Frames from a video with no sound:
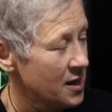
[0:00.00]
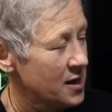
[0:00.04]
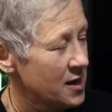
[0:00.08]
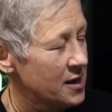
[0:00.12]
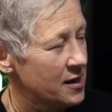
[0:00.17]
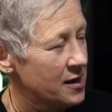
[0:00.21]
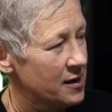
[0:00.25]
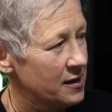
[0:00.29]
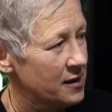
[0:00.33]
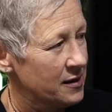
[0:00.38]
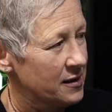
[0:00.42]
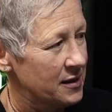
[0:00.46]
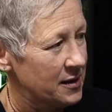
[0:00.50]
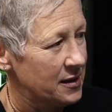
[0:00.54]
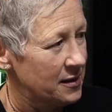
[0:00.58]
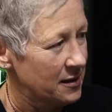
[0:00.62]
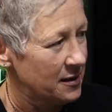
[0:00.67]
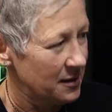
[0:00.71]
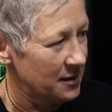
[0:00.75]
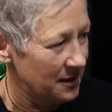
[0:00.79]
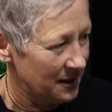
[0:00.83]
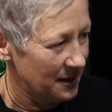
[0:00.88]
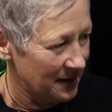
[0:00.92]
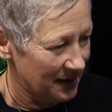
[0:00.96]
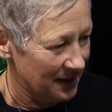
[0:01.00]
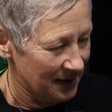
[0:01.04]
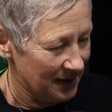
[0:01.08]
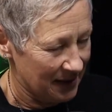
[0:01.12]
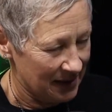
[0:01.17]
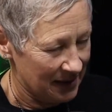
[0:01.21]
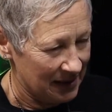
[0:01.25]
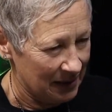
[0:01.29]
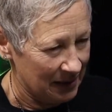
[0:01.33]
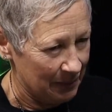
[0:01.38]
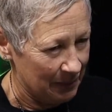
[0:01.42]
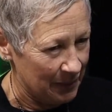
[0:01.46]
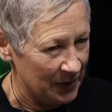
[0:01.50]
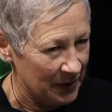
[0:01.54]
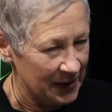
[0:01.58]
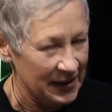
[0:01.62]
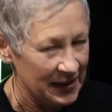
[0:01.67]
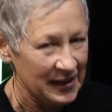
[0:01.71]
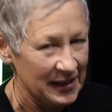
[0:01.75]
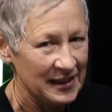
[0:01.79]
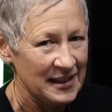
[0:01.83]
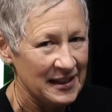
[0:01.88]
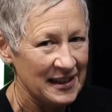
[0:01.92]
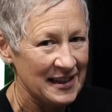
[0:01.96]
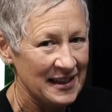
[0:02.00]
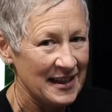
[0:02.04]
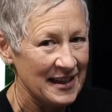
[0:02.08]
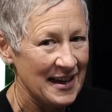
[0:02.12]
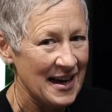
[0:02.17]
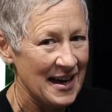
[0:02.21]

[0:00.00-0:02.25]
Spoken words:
to put into the house. So they're